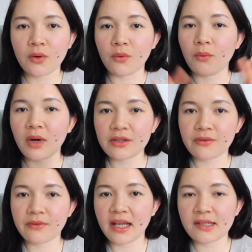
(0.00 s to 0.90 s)
what
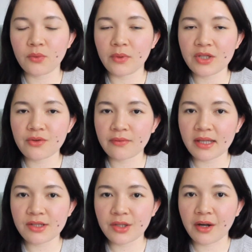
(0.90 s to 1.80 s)
race, which
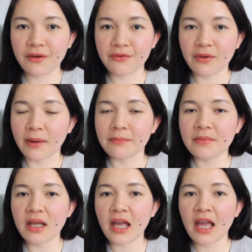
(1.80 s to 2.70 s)
race you are from,